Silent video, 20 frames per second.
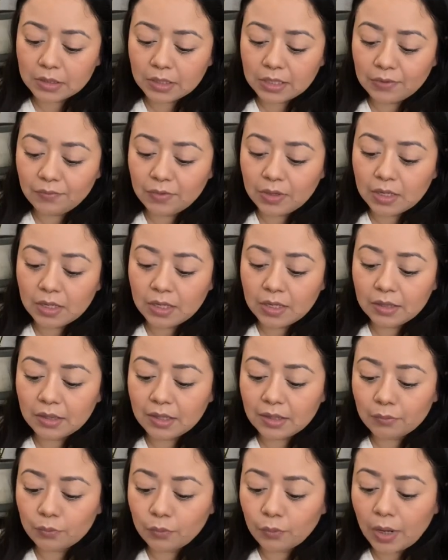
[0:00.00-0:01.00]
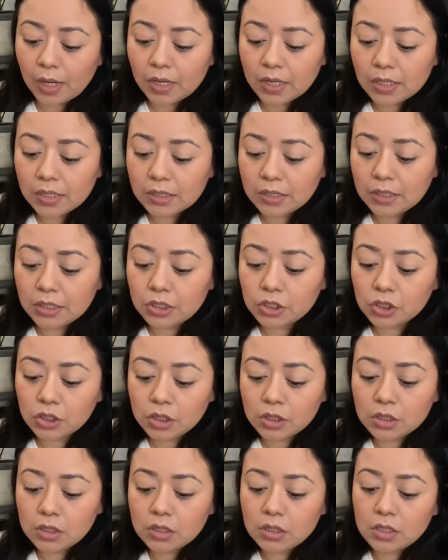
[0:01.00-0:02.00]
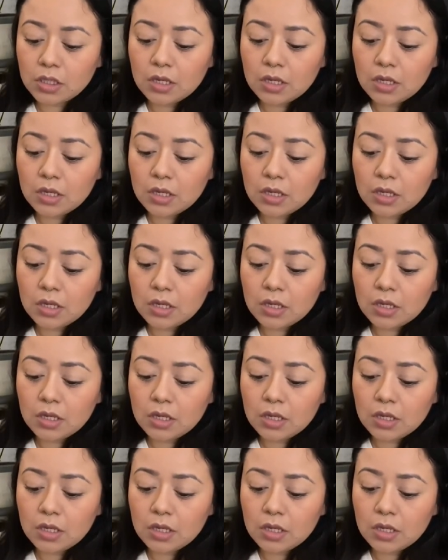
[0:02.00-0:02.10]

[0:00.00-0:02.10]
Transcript: giving it the right conditions.